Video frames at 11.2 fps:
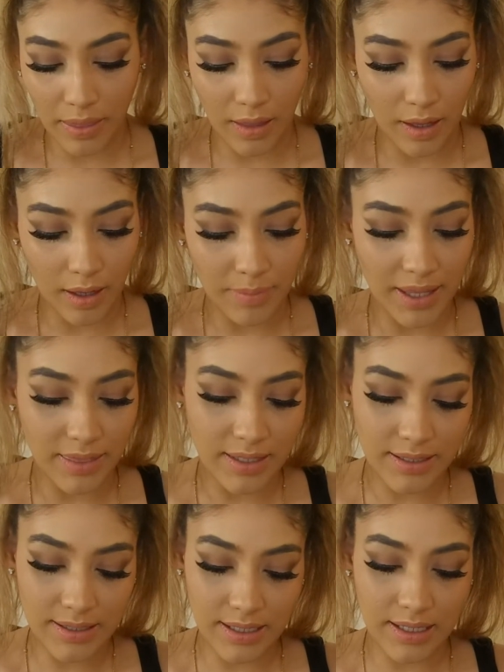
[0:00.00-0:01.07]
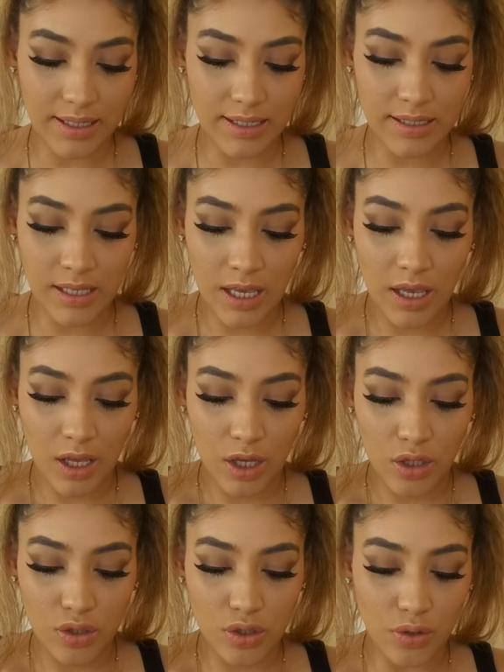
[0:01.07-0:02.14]
And this is
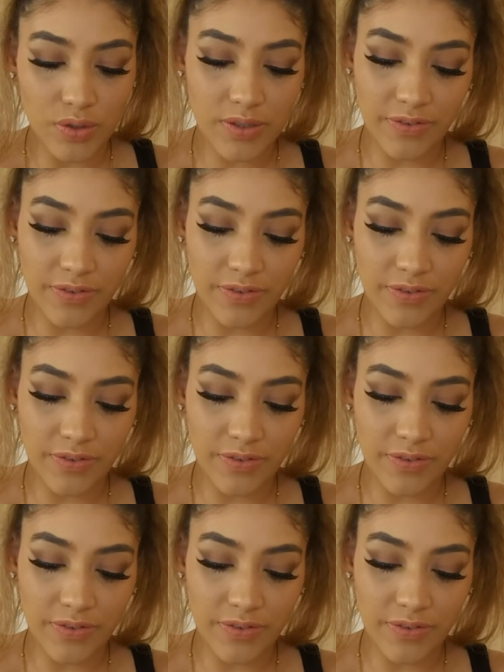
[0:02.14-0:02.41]
Dose